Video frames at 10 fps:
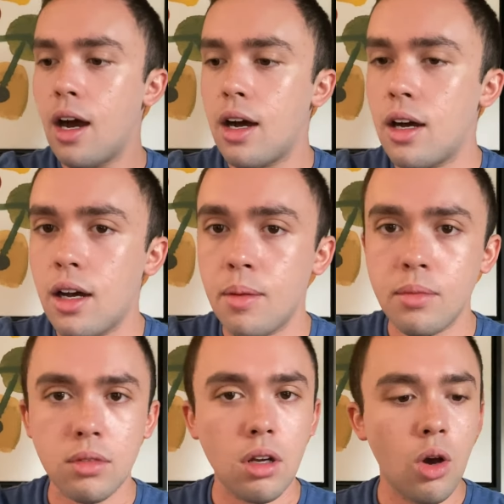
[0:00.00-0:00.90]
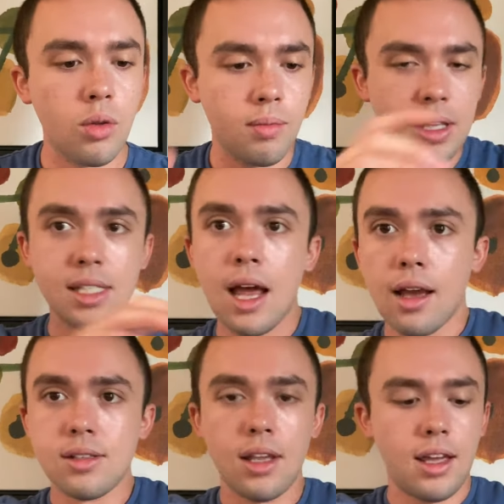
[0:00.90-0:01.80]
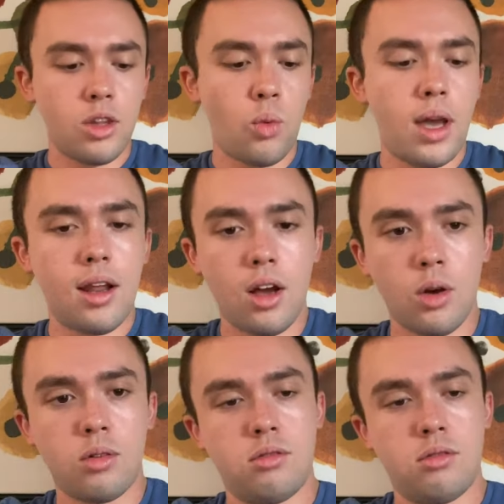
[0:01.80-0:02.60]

Um, oh, my stack is getting in the way now.